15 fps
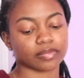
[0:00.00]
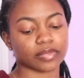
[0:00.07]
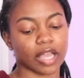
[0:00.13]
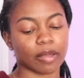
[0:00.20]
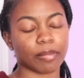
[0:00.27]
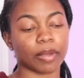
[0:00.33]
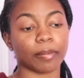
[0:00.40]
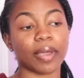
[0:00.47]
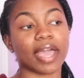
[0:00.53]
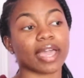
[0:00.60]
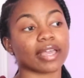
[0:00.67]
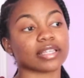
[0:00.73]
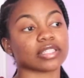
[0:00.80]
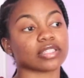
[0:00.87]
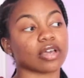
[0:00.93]
I've been
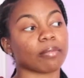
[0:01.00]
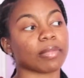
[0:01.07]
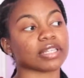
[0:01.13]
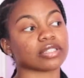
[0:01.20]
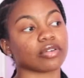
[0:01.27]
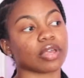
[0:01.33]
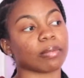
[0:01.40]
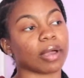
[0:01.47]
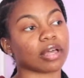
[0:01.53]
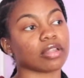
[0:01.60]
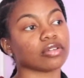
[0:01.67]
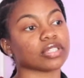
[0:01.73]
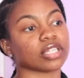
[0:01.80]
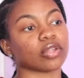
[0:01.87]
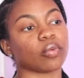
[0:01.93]
packing, so I'm about to get my
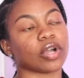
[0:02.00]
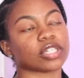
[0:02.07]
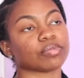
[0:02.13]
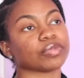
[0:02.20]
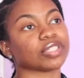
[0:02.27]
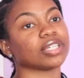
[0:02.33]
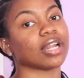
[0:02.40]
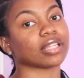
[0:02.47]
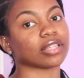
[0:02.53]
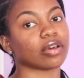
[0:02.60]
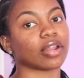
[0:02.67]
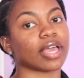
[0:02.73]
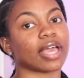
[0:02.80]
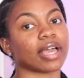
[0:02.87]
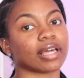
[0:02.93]
clothes out the washing machine. I thought
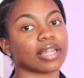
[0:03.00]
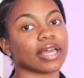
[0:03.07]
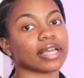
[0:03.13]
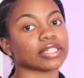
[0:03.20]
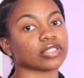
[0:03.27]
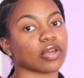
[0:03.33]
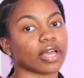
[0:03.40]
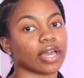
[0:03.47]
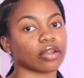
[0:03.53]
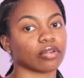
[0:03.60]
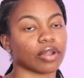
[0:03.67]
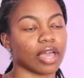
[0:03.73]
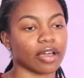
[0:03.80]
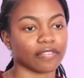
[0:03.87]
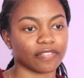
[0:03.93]
I had class, so I got on
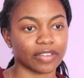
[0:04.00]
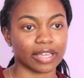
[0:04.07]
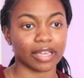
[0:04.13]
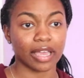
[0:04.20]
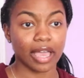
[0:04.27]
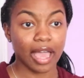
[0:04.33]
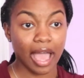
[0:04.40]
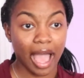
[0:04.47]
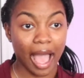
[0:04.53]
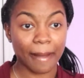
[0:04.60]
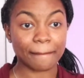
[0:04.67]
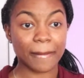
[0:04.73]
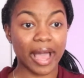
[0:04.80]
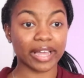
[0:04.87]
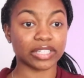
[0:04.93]
the outfit. I
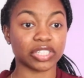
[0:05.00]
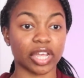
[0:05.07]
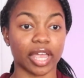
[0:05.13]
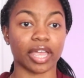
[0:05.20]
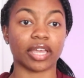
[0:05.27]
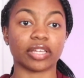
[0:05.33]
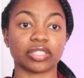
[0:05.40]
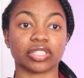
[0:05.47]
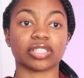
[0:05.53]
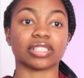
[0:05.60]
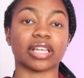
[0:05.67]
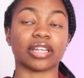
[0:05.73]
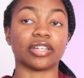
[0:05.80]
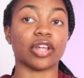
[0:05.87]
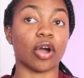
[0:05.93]
might change
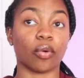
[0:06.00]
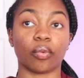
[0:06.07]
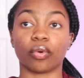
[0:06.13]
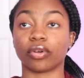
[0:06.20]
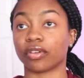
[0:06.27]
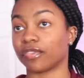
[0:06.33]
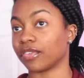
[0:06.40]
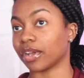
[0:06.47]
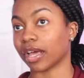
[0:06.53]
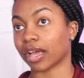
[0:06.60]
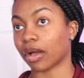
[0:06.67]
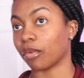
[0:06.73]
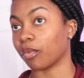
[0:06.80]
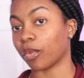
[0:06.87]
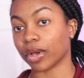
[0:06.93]
because I don't want to feel like
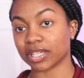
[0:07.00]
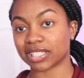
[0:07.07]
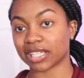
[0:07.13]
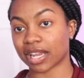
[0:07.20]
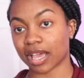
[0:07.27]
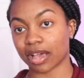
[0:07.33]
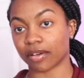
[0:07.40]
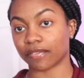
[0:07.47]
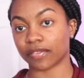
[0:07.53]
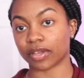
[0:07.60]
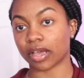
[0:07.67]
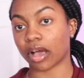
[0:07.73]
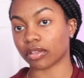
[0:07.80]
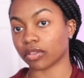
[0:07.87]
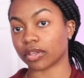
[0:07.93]
I'm wasting the
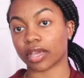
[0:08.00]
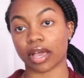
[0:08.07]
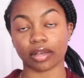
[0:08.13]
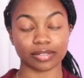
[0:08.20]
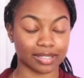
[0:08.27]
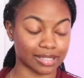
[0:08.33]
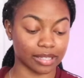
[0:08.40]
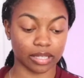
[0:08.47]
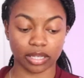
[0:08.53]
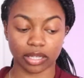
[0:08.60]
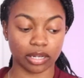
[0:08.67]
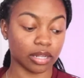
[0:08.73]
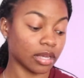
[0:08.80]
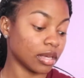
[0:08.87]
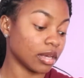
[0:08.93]
outfit. Although y'all see
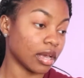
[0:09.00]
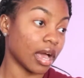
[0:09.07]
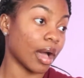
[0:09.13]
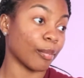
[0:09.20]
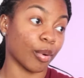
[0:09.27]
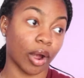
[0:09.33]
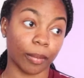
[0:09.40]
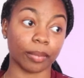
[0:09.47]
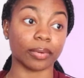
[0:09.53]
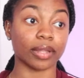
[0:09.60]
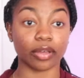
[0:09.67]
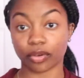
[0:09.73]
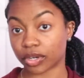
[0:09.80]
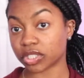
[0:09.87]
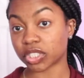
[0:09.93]
it, I'm probably
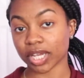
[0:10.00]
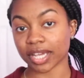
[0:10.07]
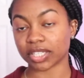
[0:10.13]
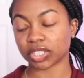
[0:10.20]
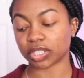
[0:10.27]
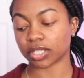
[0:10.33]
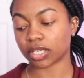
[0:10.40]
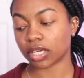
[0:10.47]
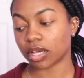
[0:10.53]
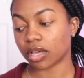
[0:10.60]
going to change it.